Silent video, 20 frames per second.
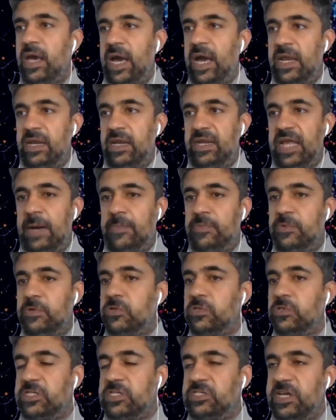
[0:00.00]
and adapt
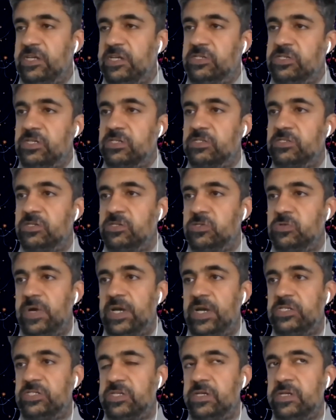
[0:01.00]
to the changing
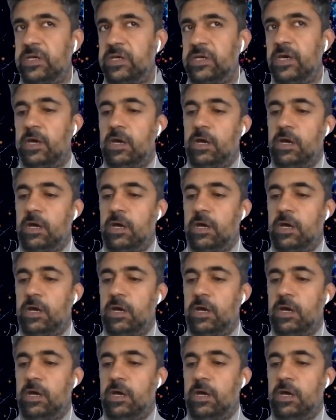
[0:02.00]
situation,